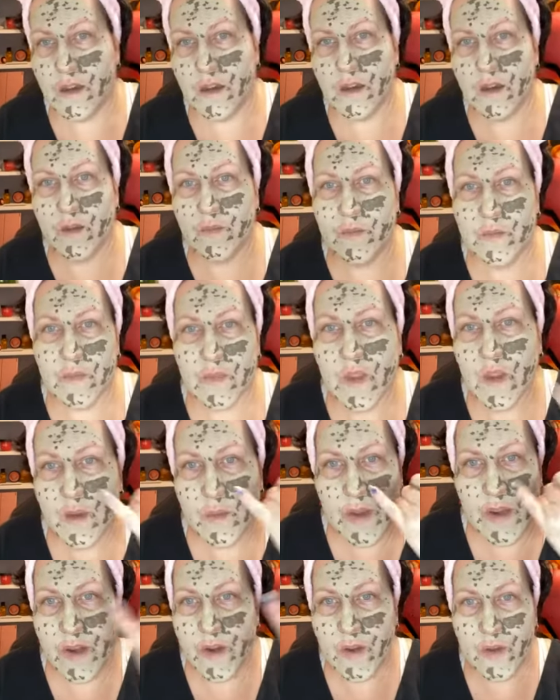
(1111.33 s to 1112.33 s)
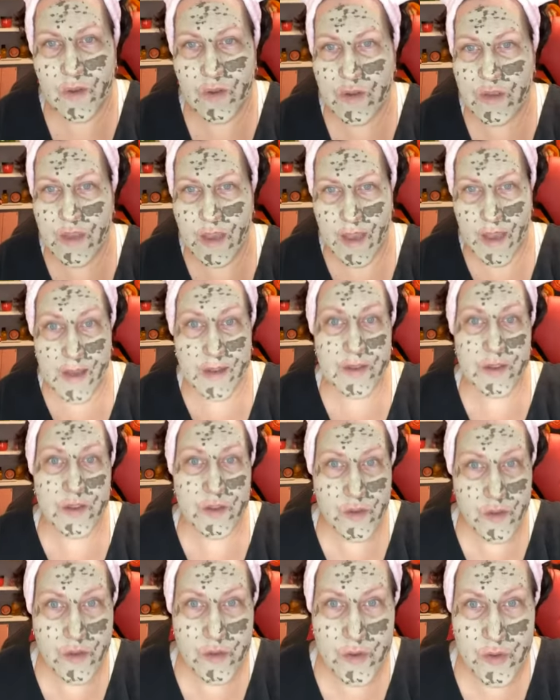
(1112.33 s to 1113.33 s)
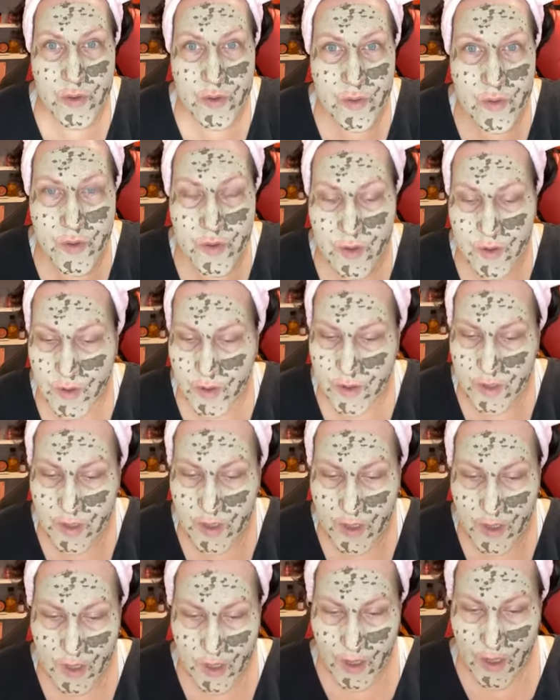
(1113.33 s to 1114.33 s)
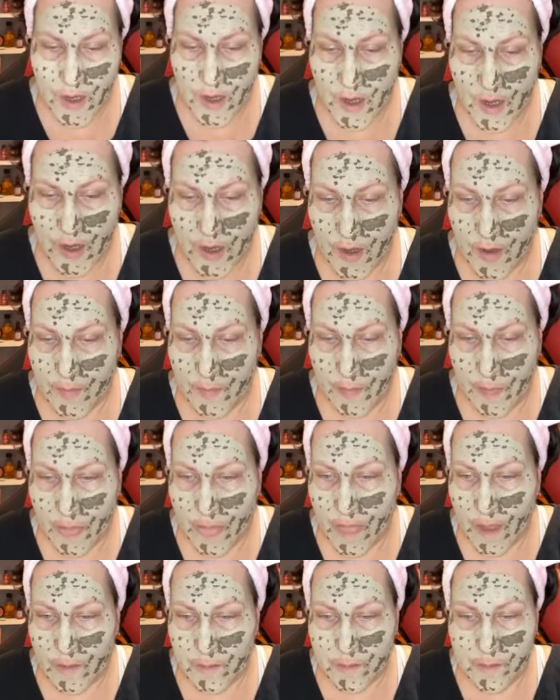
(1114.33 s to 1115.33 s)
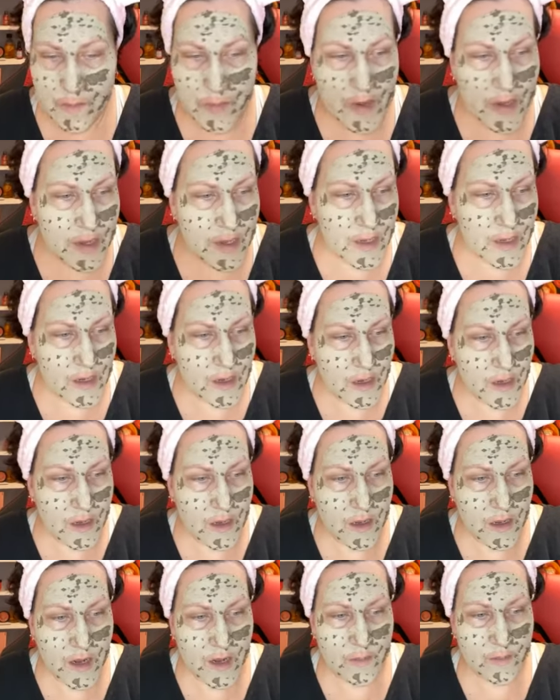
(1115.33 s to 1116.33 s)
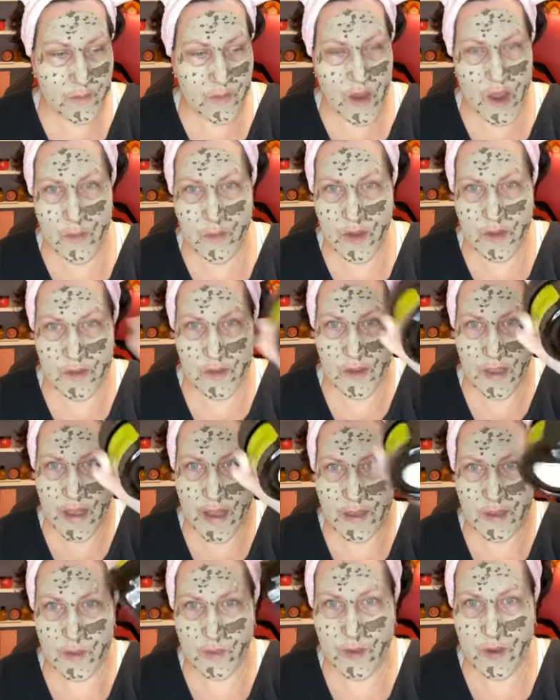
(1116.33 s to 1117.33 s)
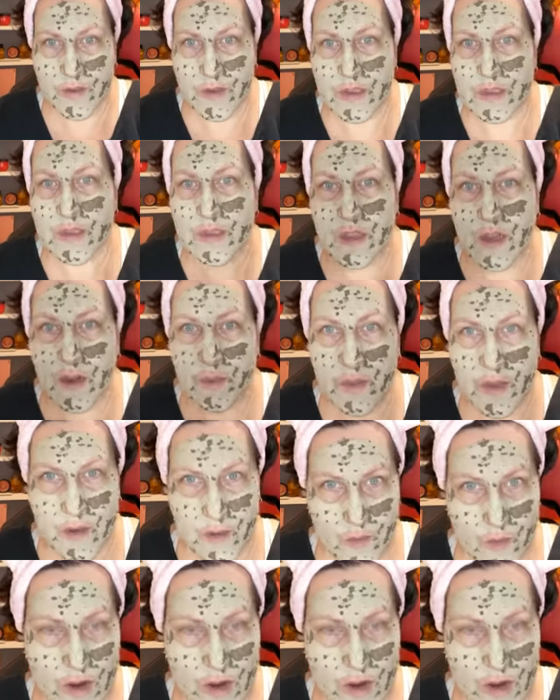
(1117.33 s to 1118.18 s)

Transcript: on my nose as usual. But I'm on the last one of this, and then I'm going to